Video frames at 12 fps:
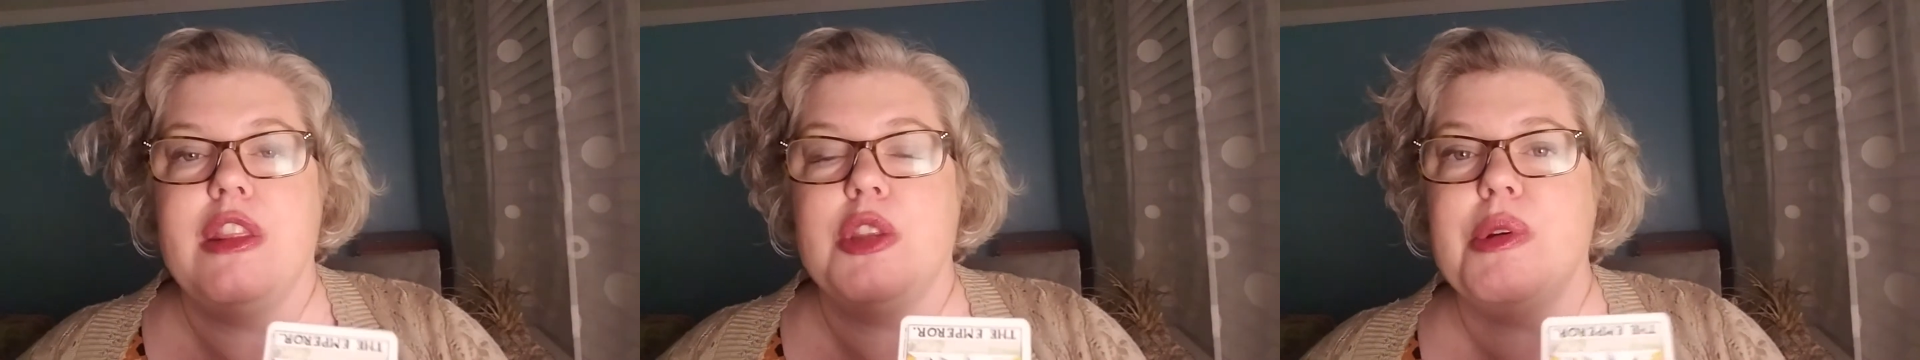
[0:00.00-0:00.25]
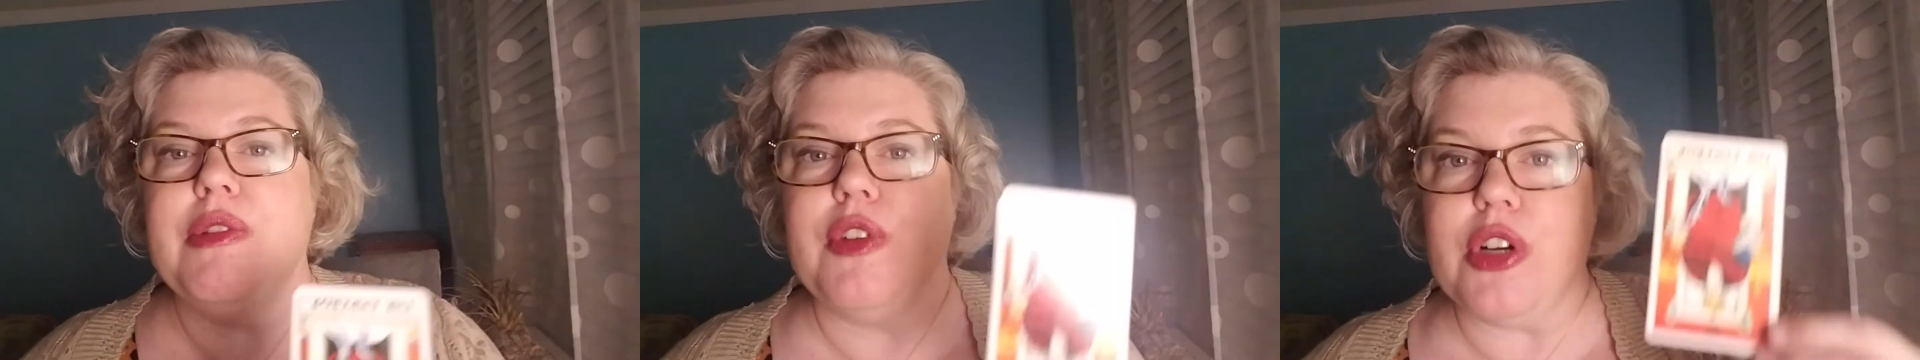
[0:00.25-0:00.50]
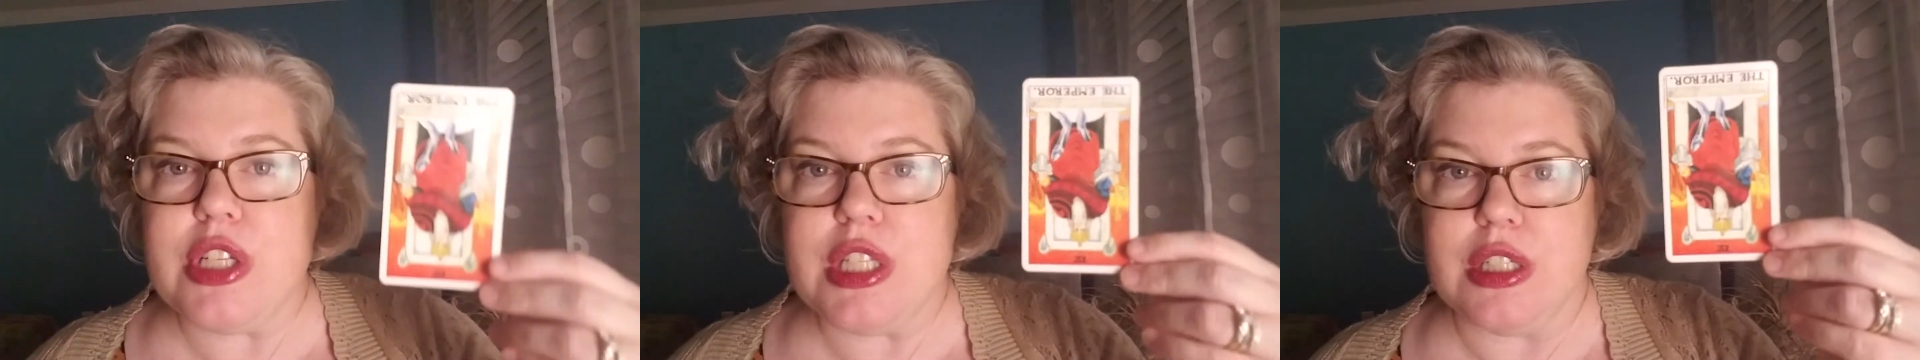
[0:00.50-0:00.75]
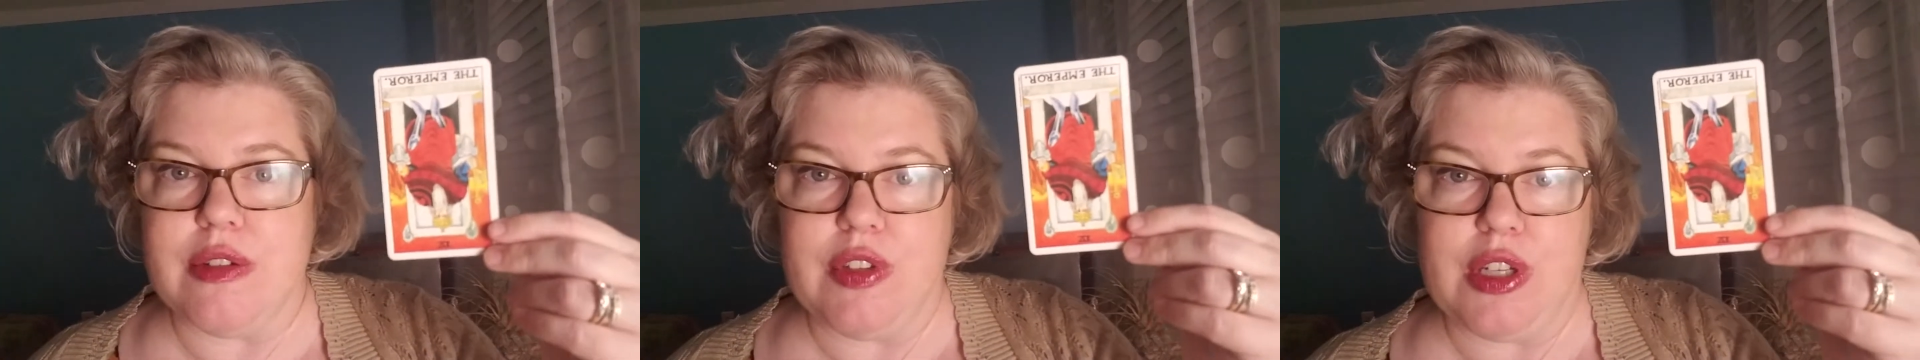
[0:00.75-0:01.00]
The
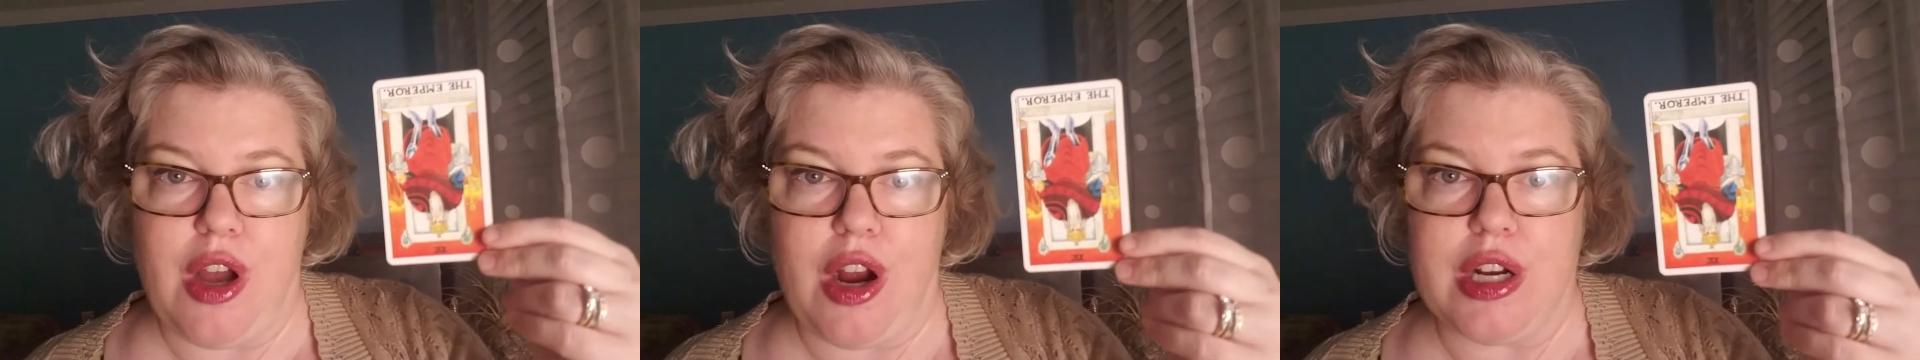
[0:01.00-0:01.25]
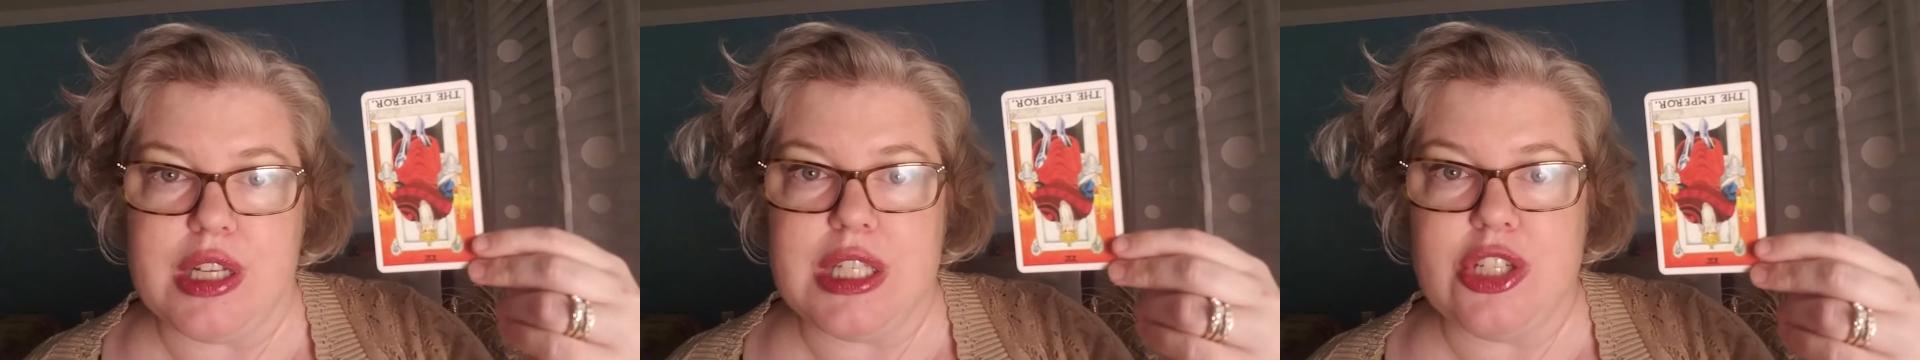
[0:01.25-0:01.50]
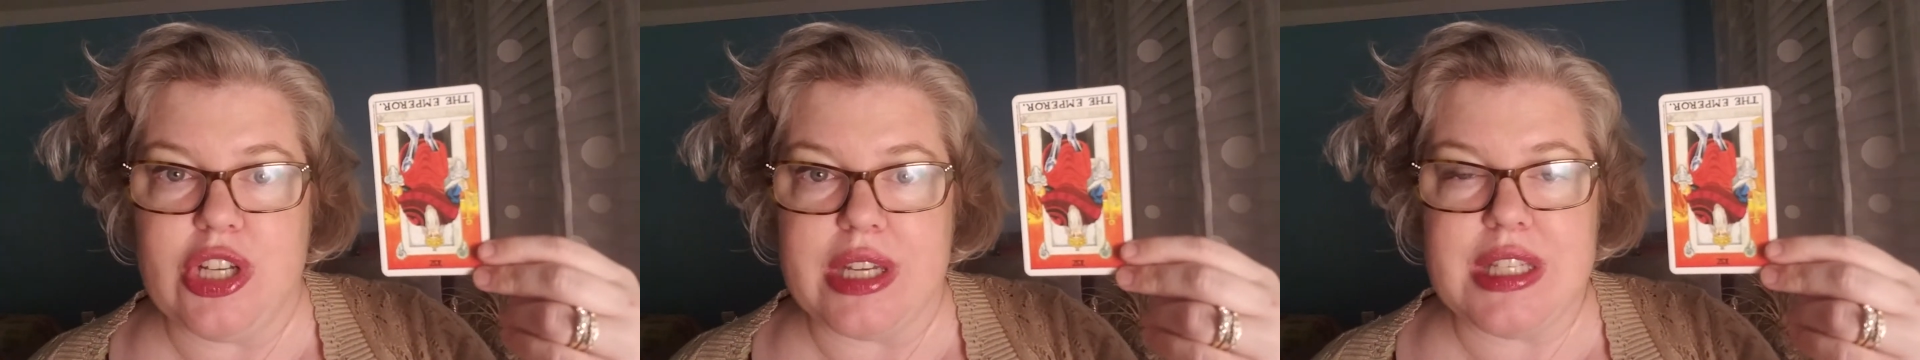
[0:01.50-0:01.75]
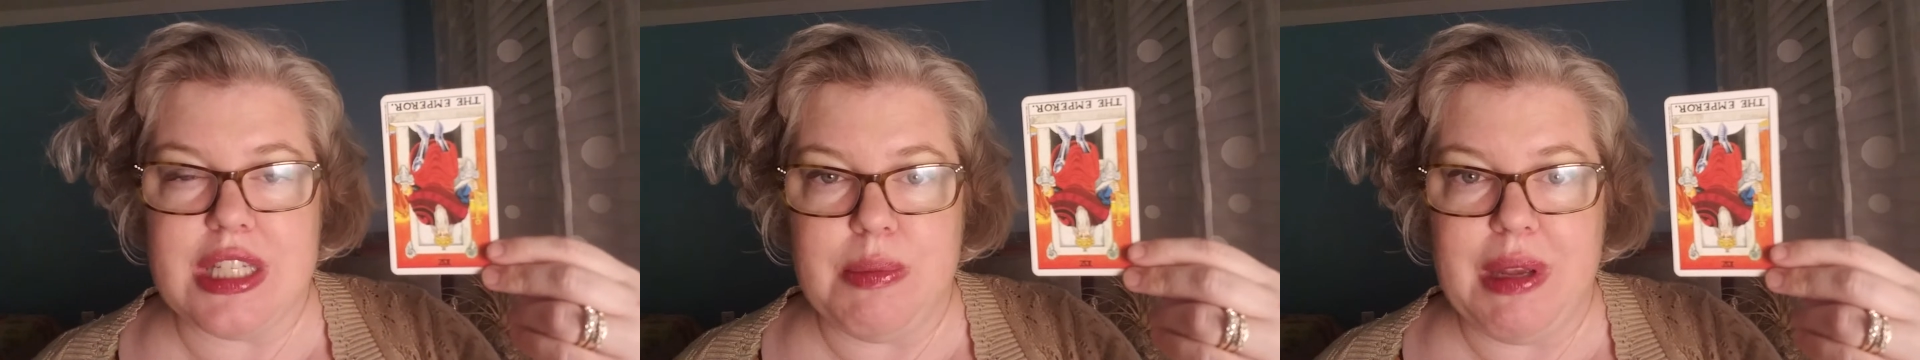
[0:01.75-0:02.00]
reversal of the card suggests to